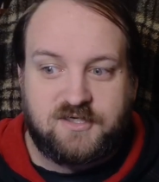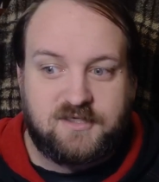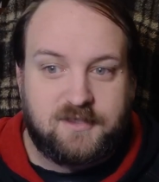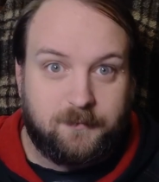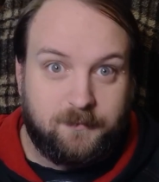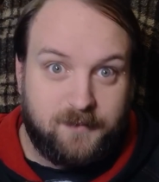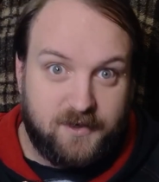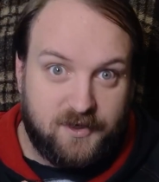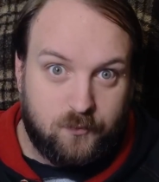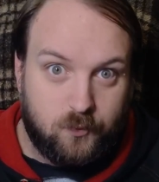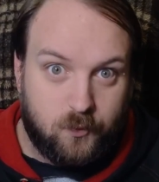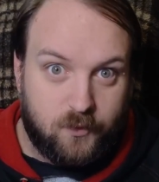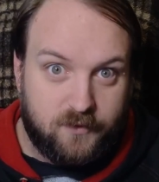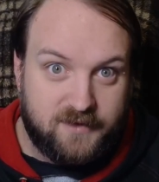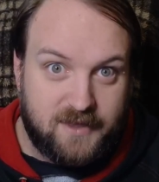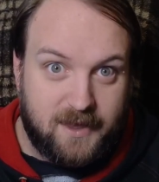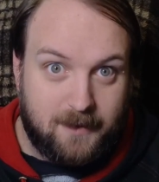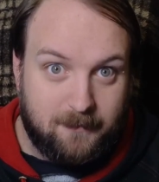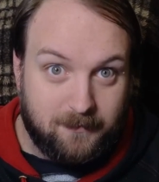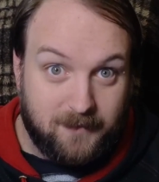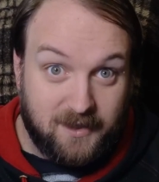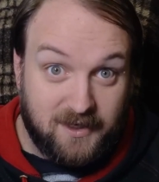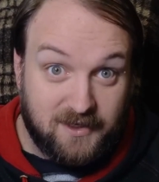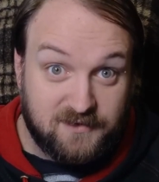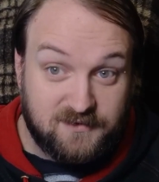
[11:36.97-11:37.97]
just a big word
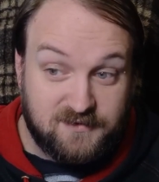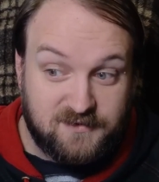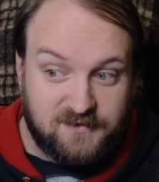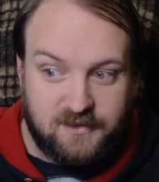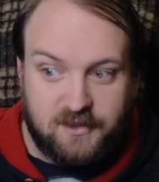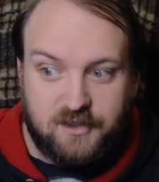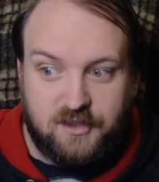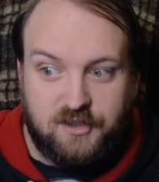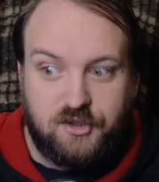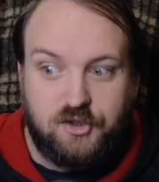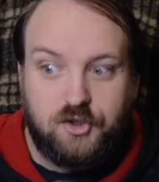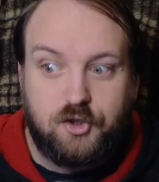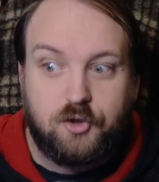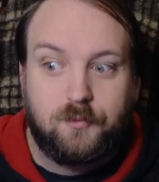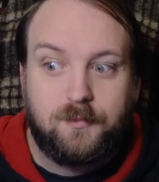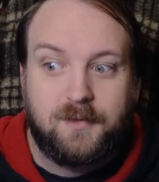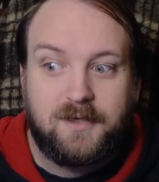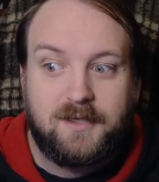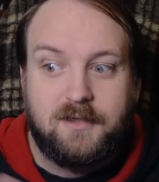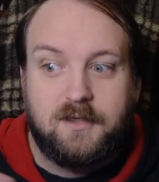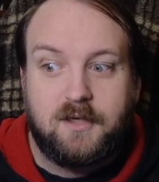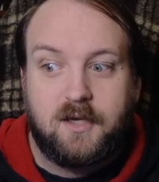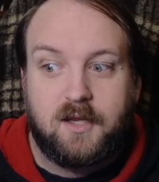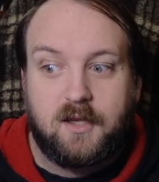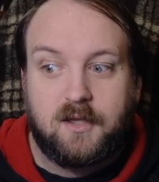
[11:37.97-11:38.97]
that means
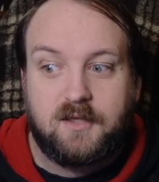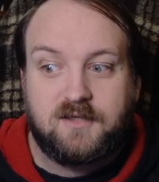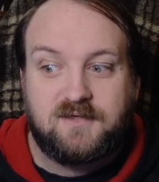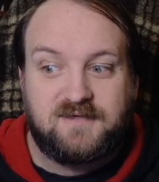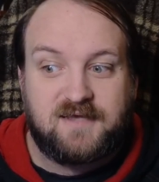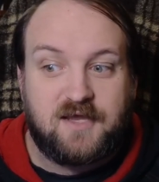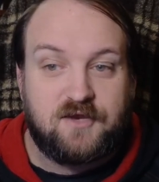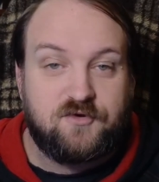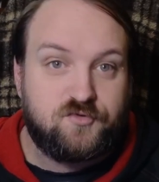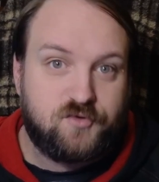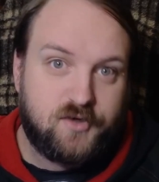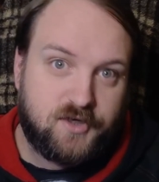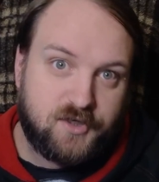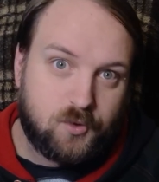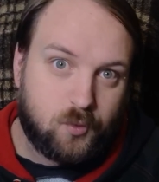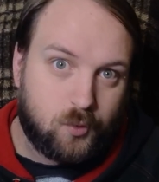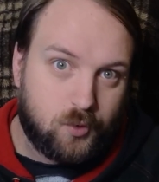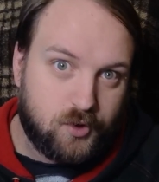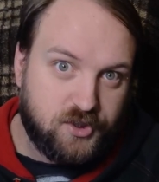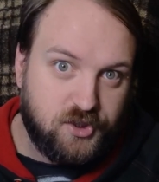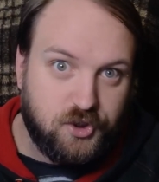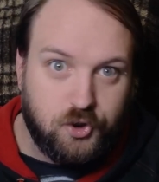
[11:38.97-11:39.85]
human-centric or